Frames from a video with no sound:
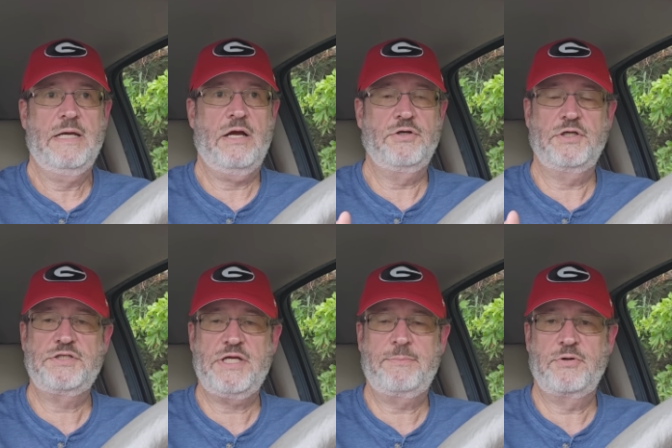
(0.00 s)
How good a
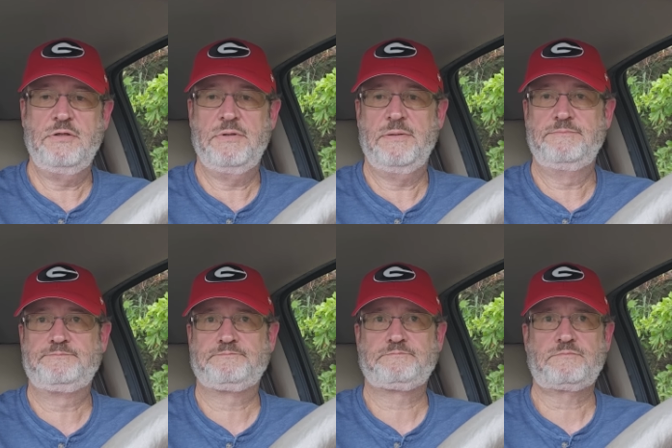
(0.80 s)
shape are you in?
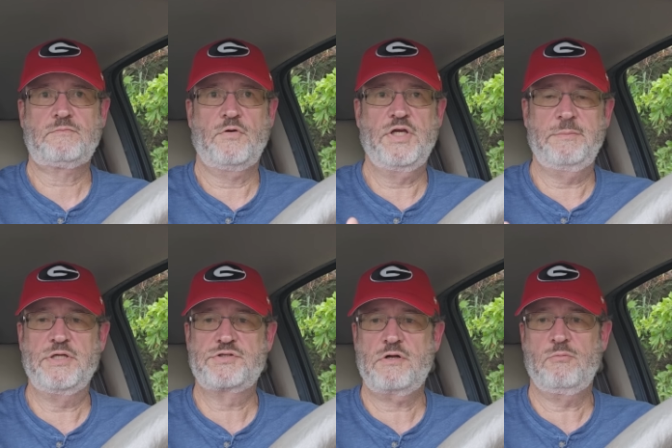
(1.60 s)
Are you gonna be
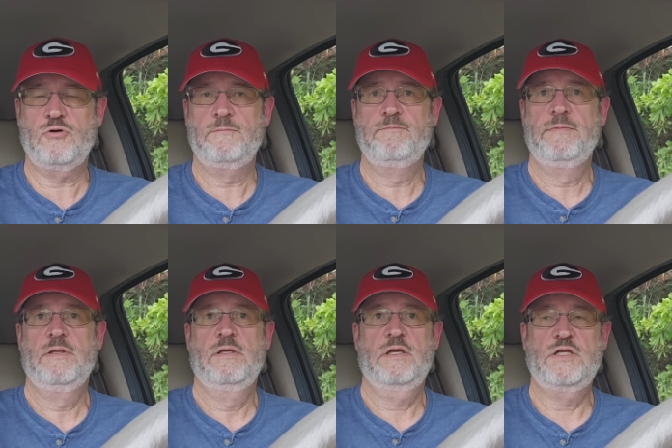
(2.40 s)
in trouble?
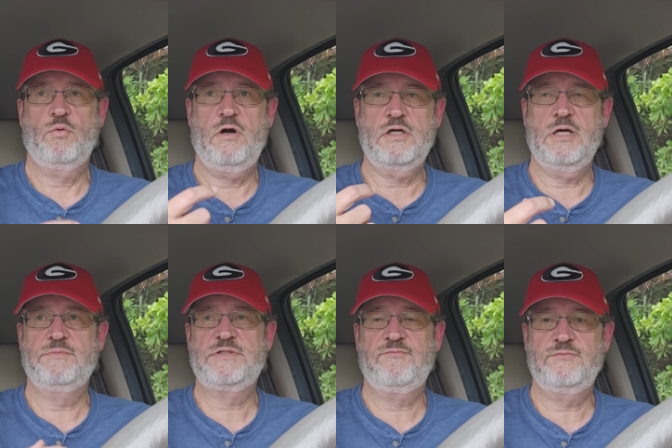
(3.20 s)
Can you walk
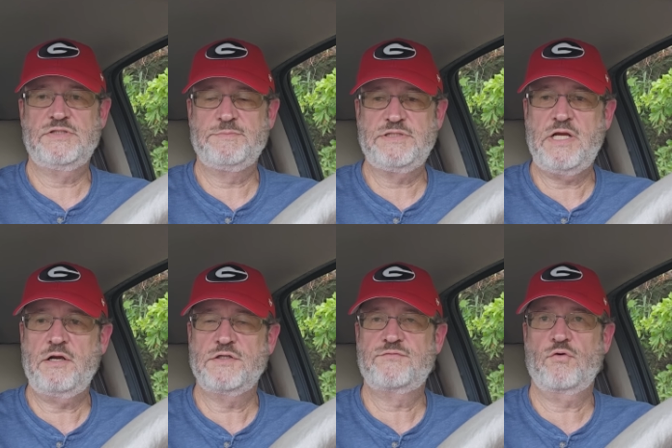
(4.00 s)
up some, some
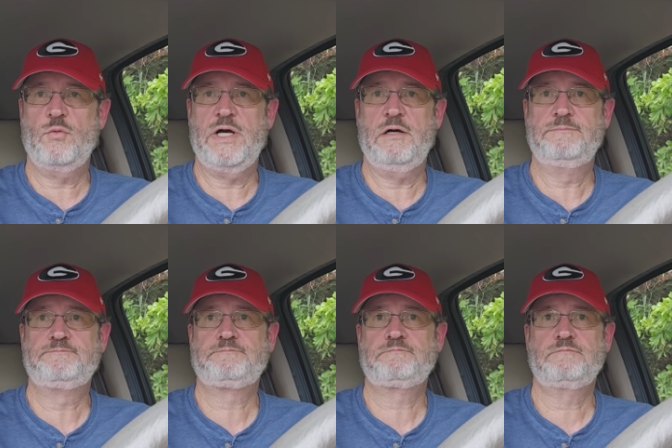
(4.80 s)
stairs for a while?
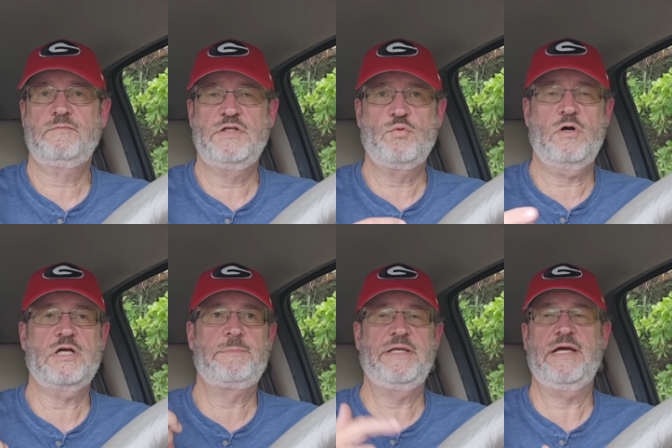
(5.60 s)
Can you
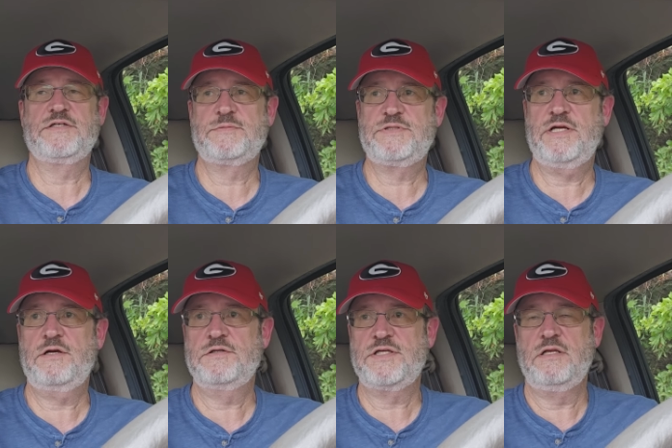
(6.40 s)
walk up and down some
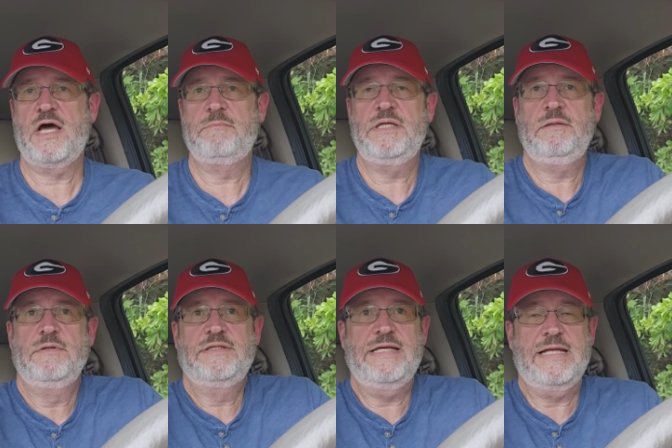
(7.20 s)
stairs and not be
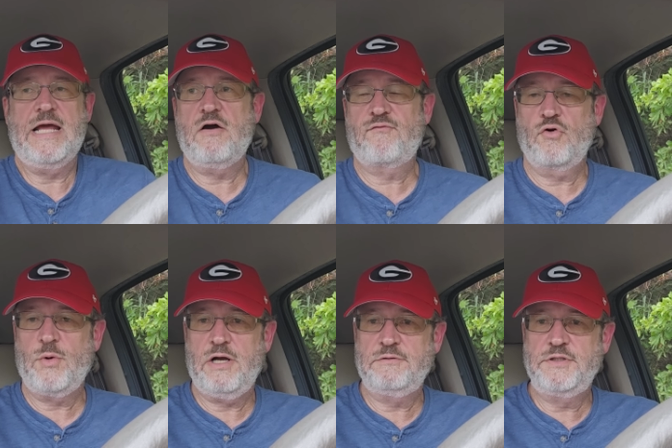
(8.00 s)
taken out for a
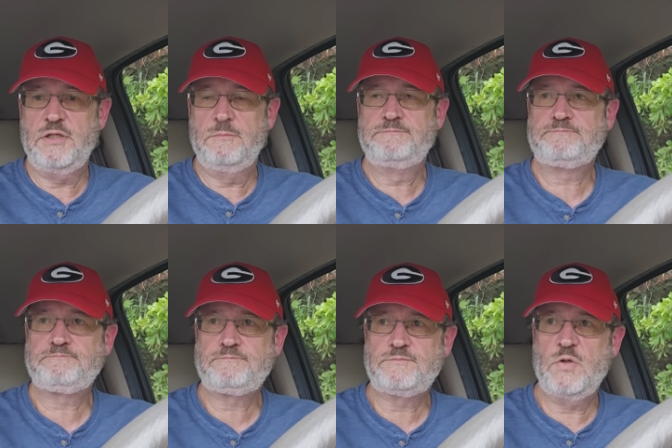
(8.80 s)
while, you know?
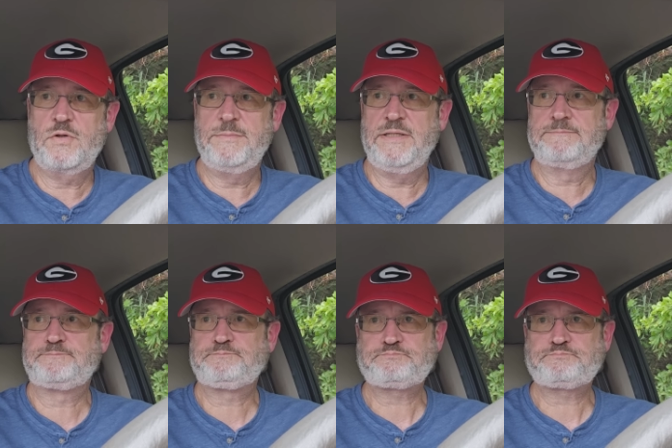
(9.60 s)
You know what I mean?